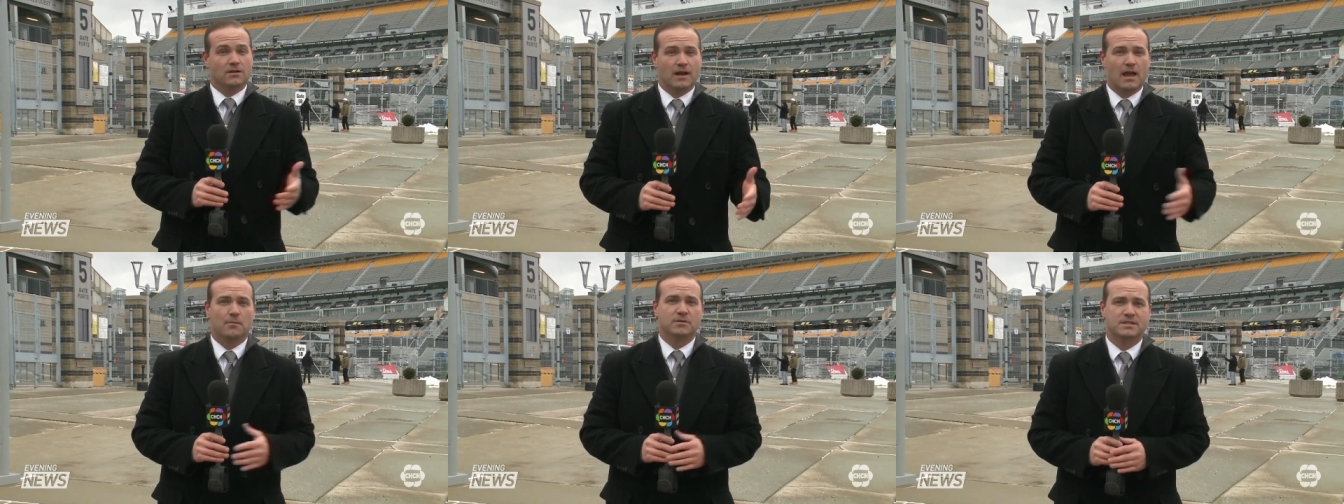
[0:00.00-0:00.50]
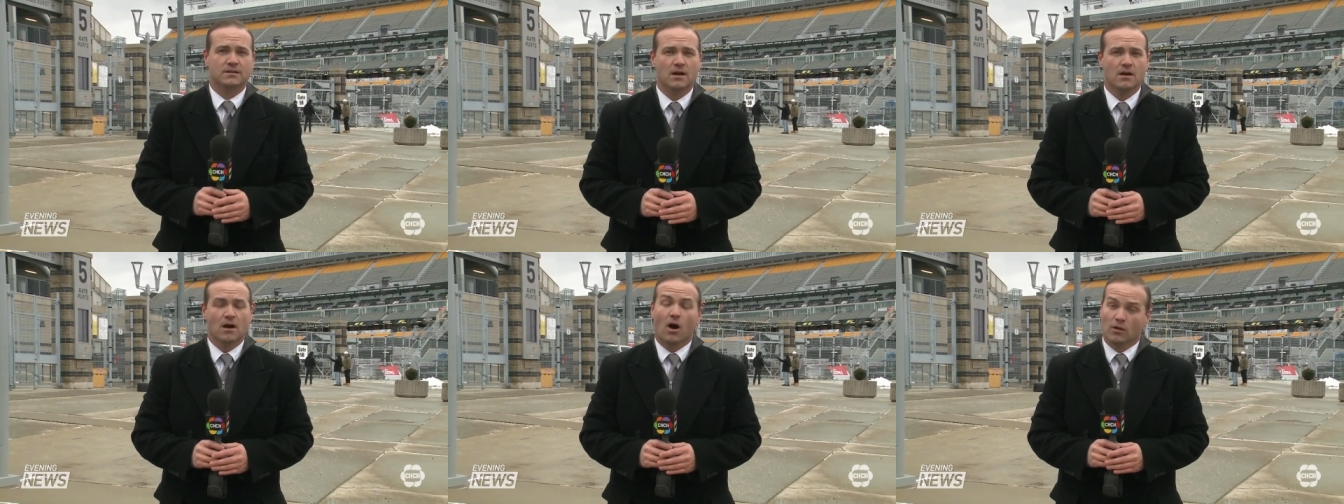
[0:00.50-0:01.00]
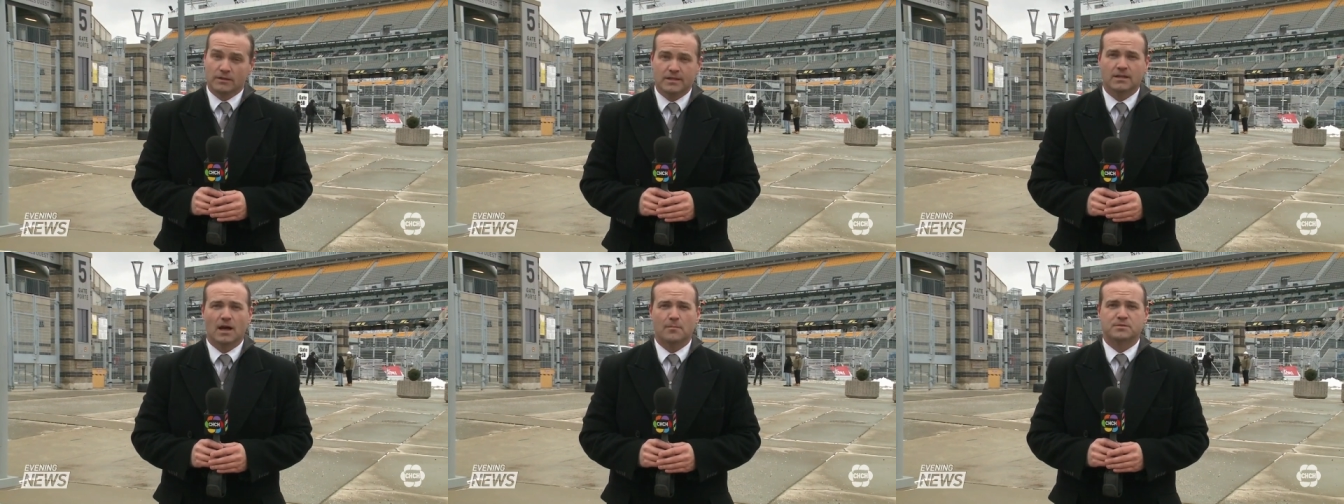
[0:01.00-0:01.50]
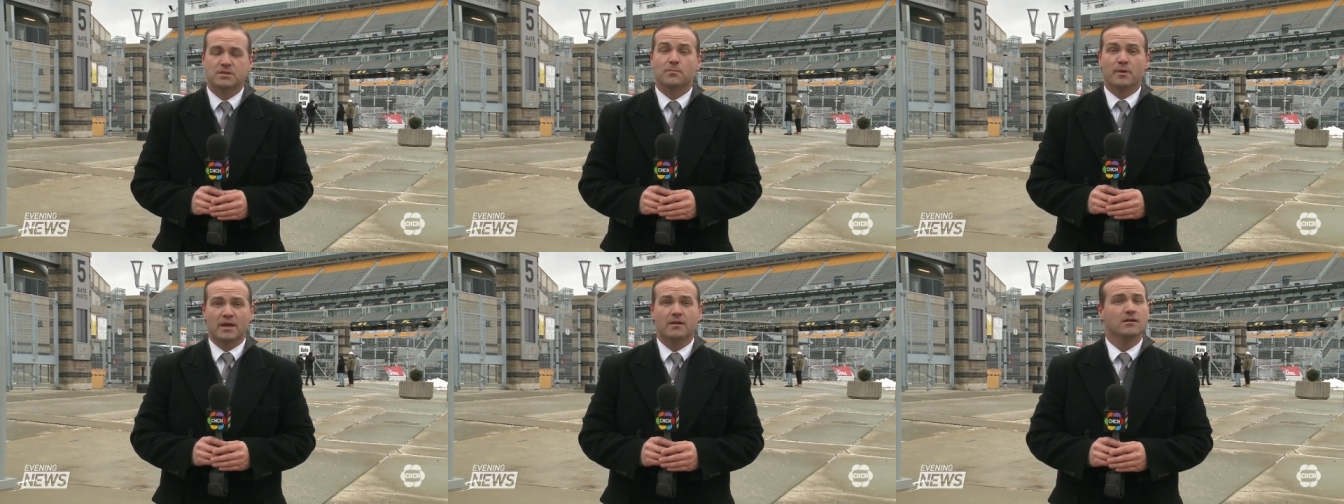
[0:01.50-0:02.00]
in Hamilton, all leading up to the
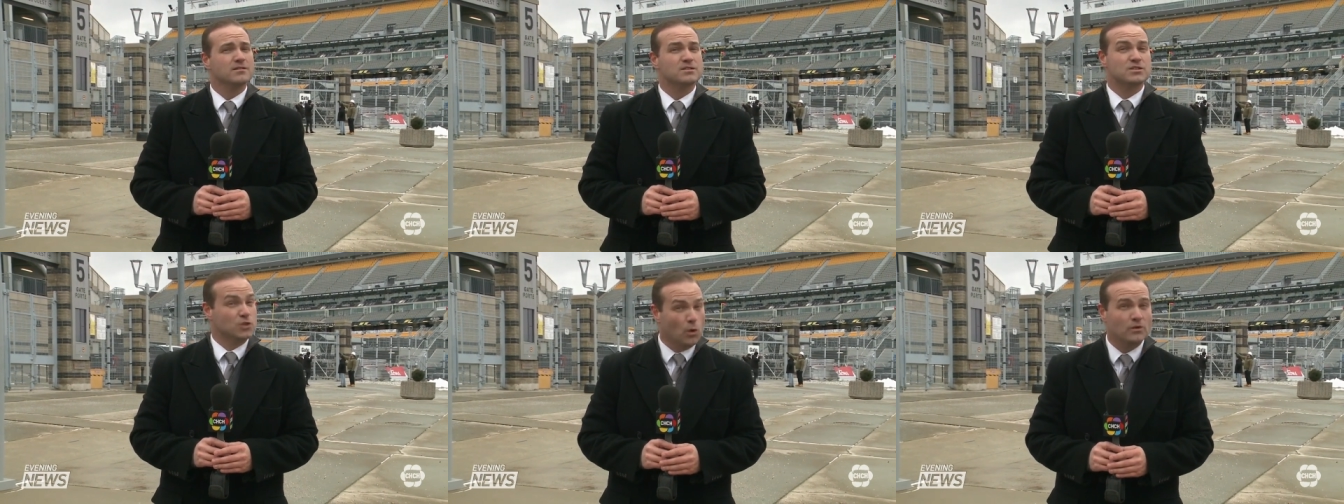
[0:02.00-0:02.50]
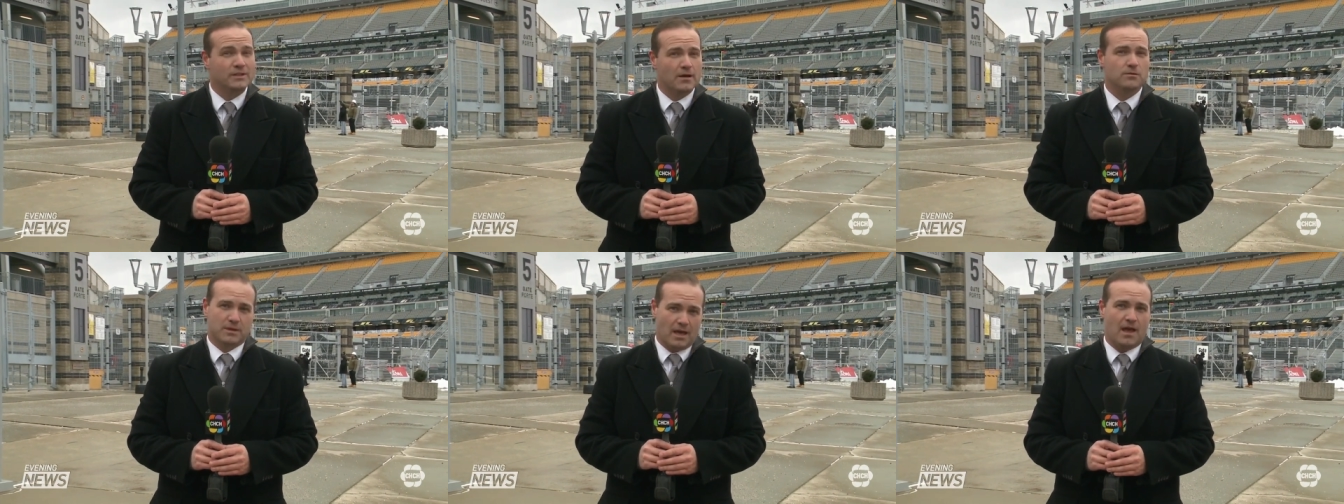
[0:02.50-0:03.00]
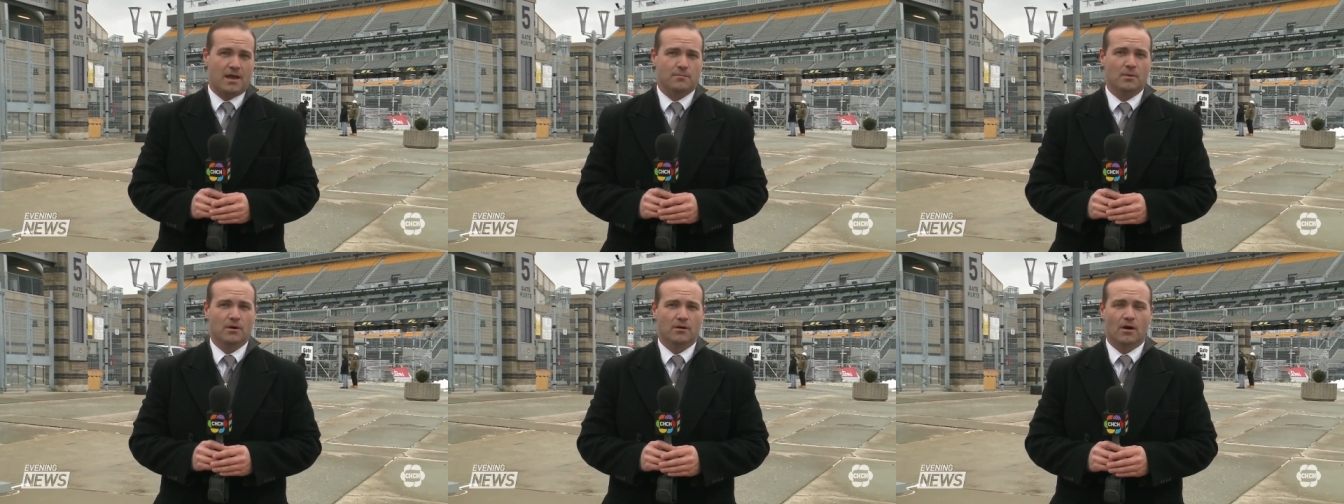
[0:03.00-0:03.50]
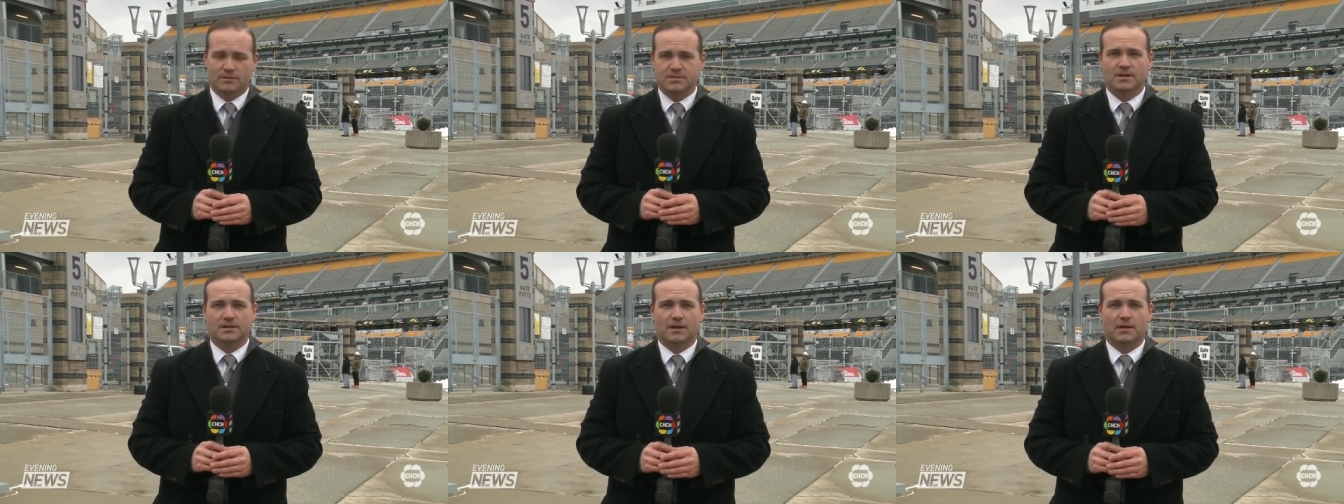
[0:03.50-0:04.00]
big sold out game on Sunday.